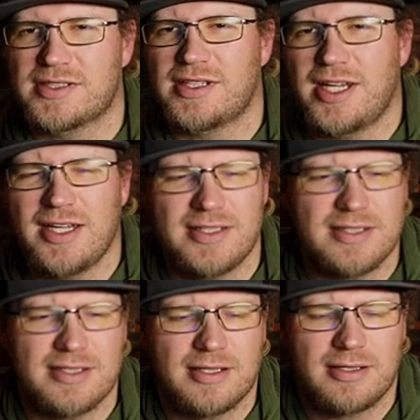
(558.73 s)

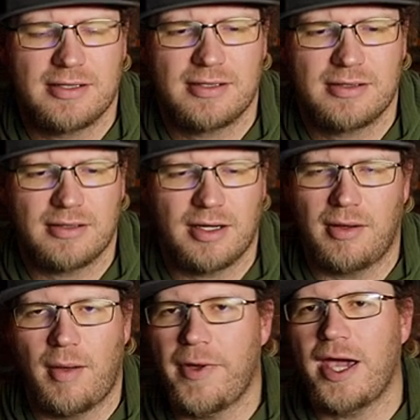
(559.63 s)
Slice,
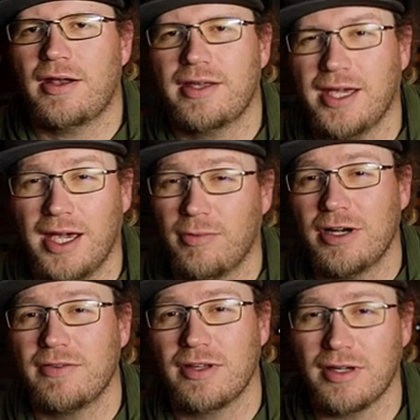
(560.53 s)
paddle cat,
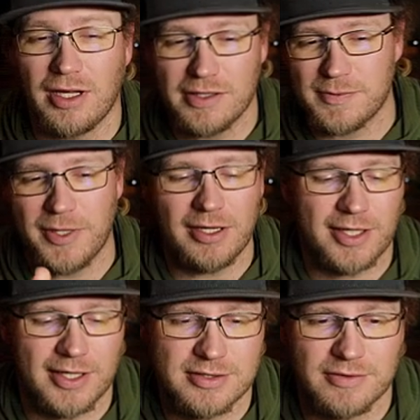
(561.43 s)
whatever you call it. There's a paddle
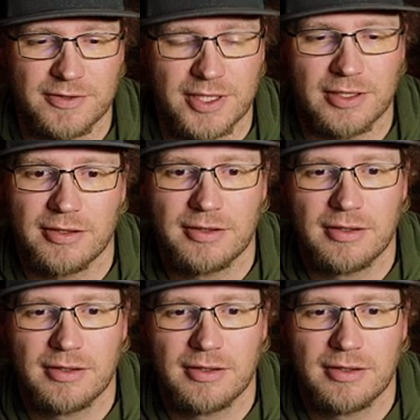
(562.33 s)
cat surfing there.